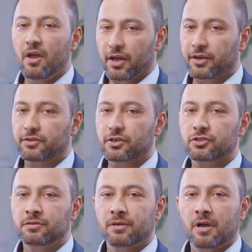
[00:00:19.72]
In
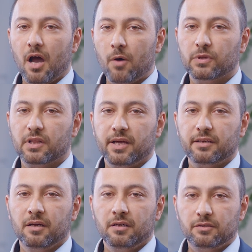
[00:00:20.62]
addition, I would like
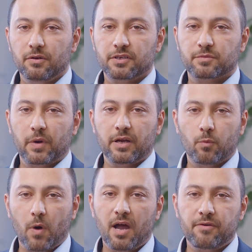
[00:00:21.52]
to explain
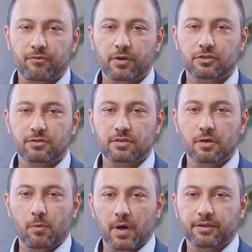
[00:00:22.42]
why friction
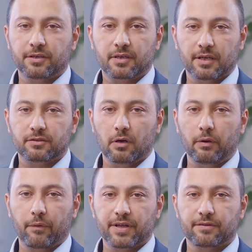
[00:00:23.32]
stir welding can
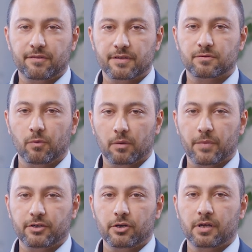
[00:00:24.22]
tolerate these
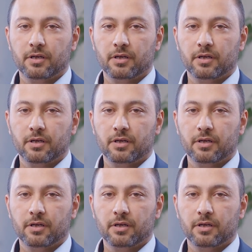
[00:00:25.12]
volumetric